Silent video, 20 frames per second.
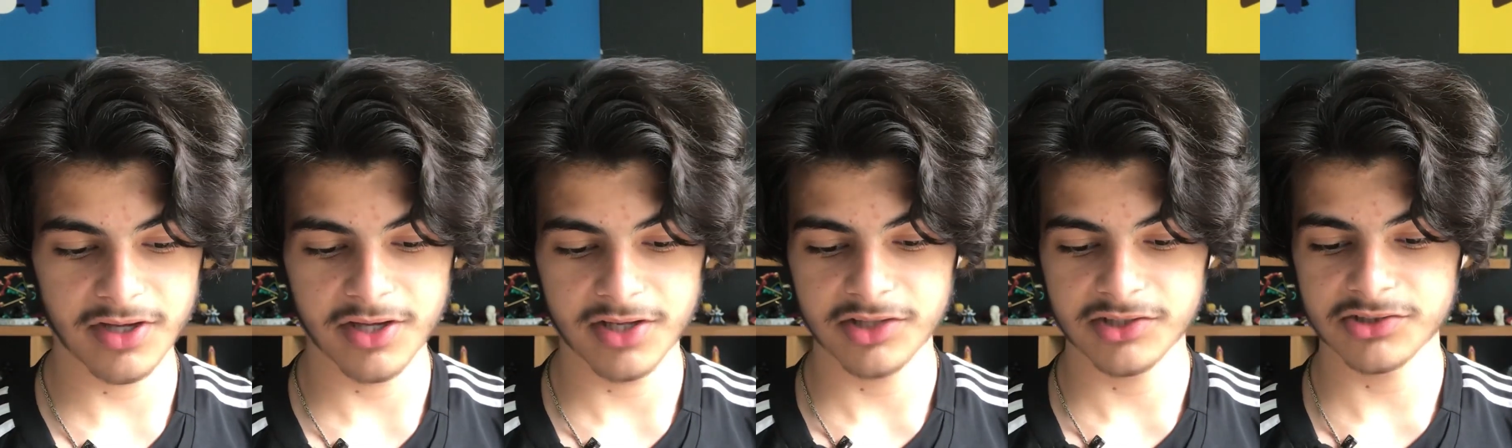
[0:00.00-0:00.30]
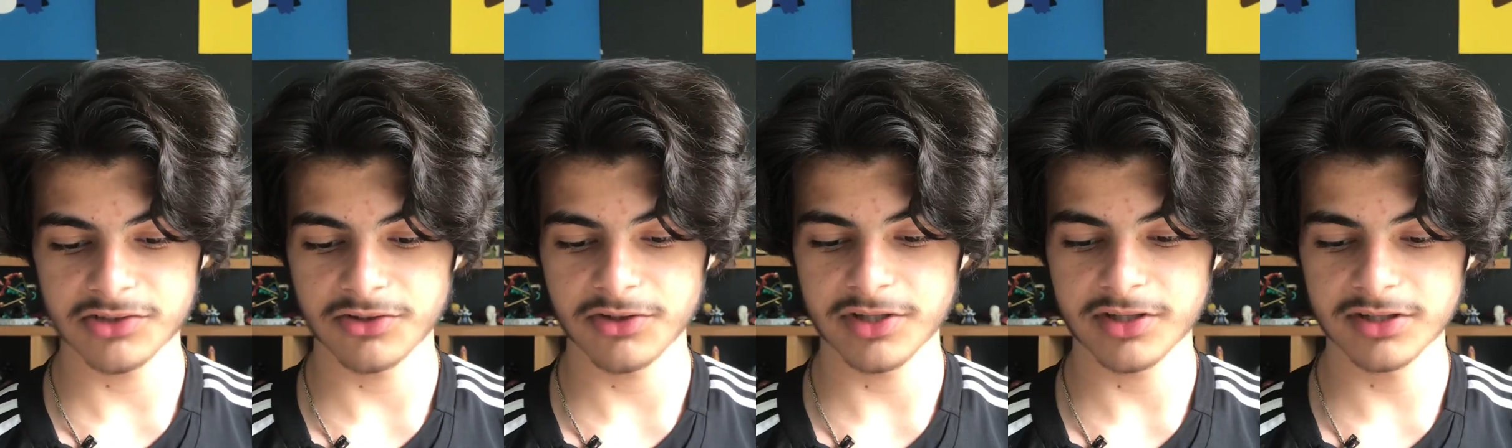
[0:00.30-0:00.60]

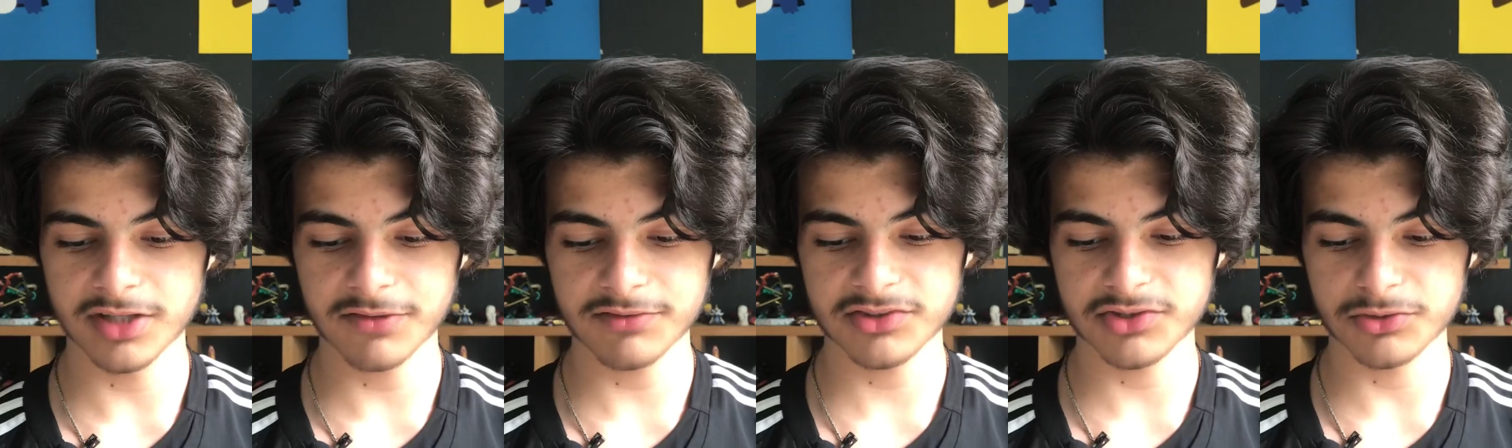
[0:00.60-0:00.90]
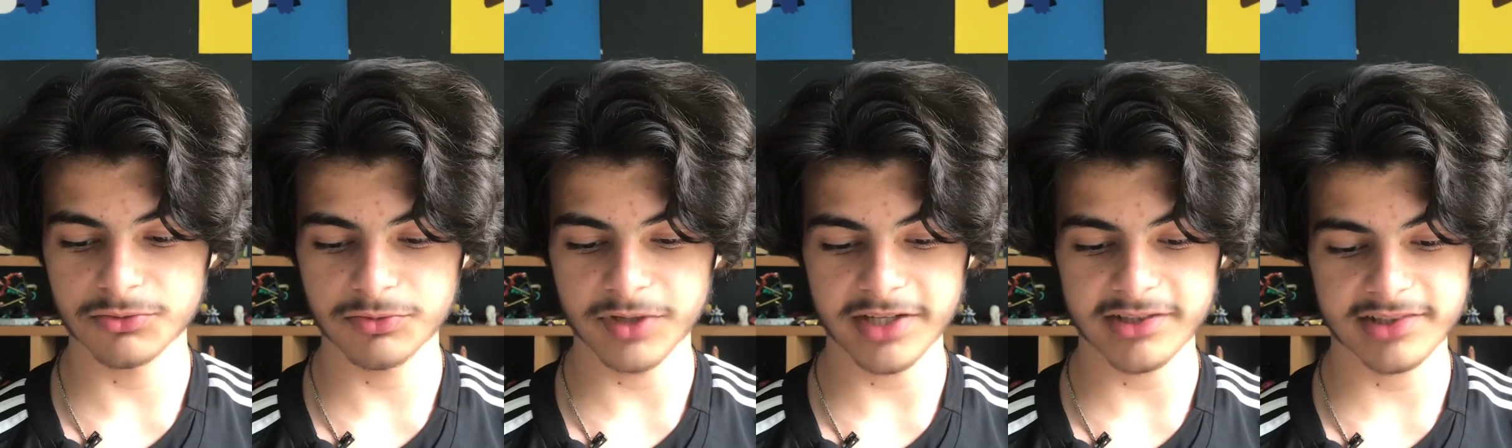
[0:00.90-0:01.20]
so it loves
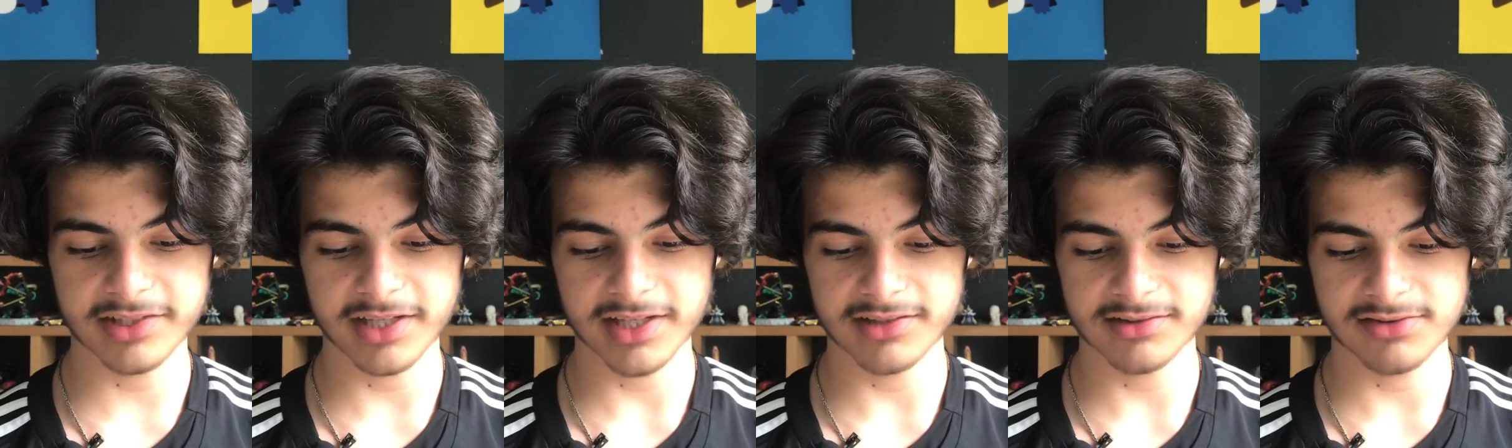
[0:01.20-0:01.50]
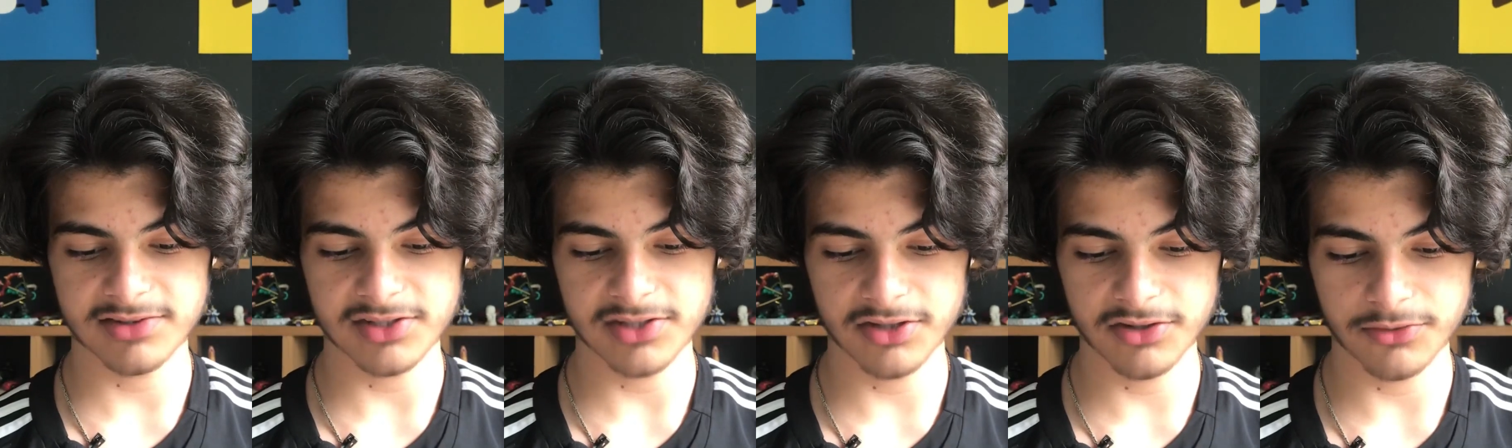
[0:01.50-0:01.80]
to race against
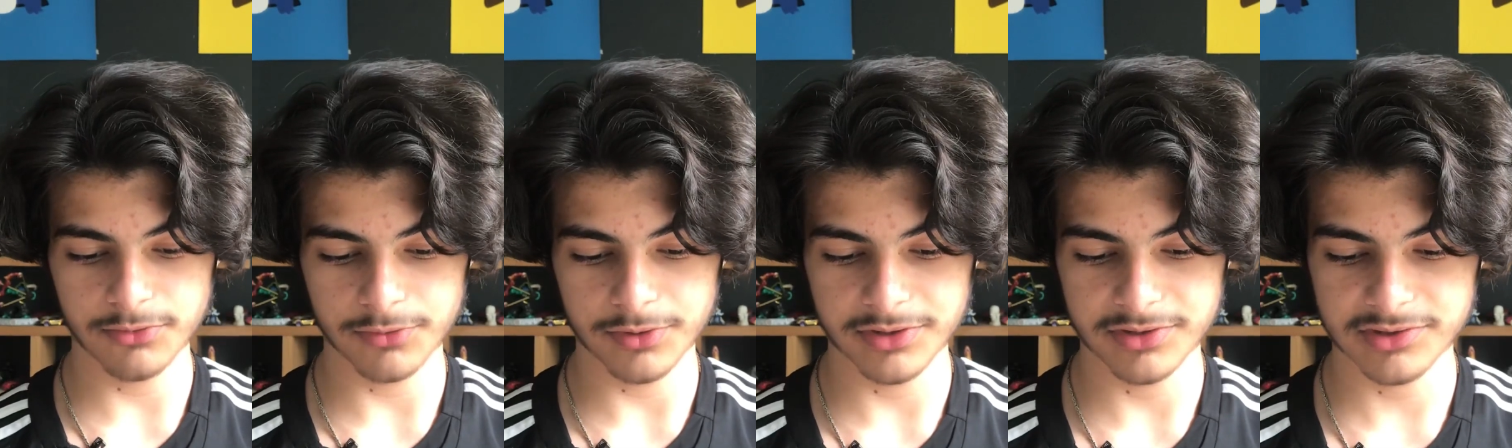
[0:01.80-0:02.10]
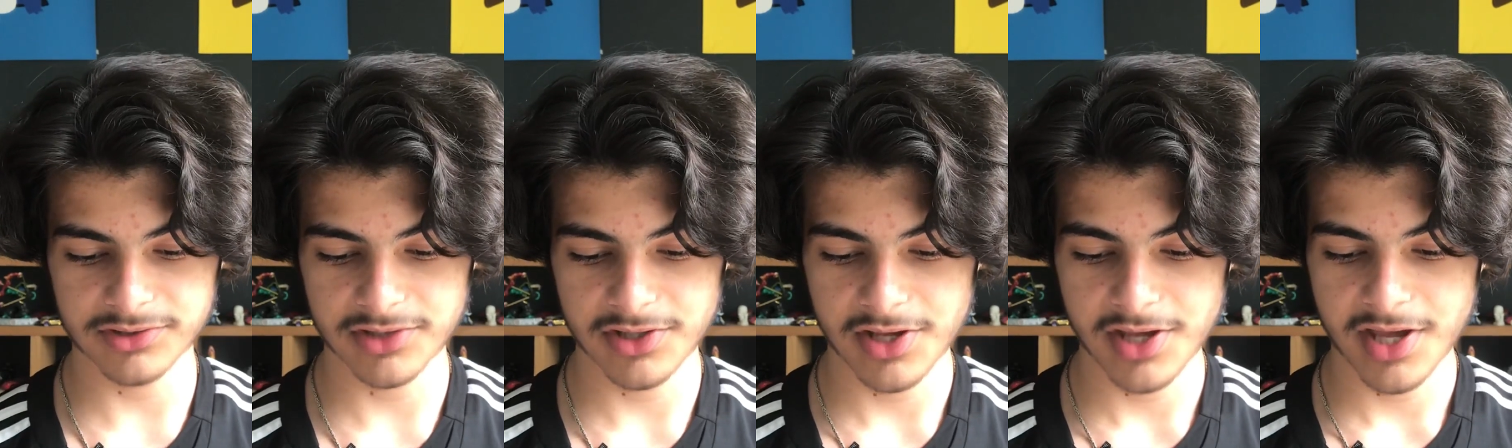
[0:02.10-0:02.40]
the other
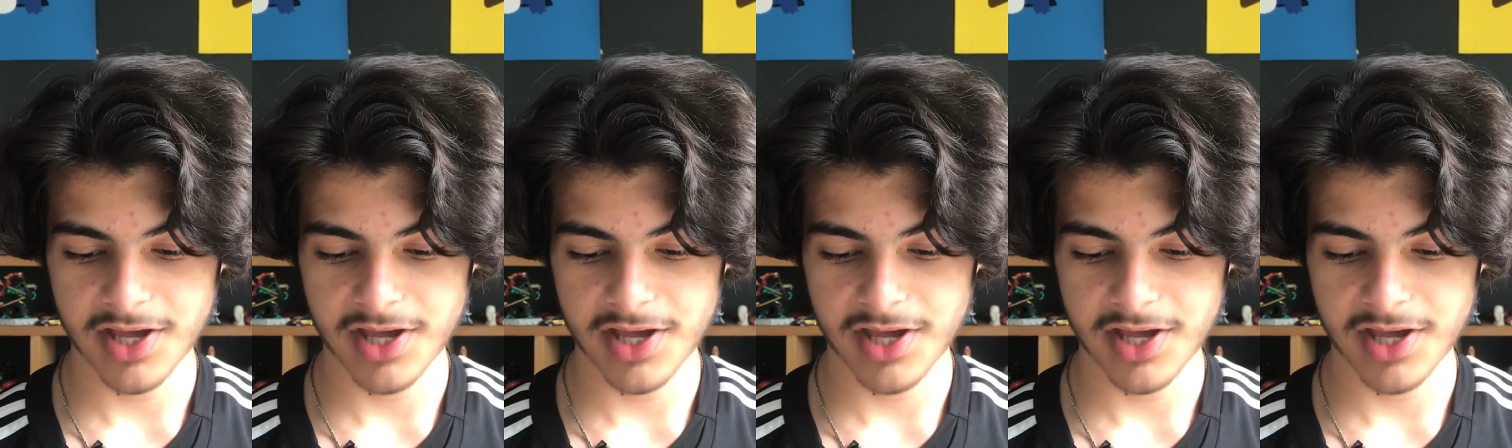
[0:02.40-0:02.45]
ones.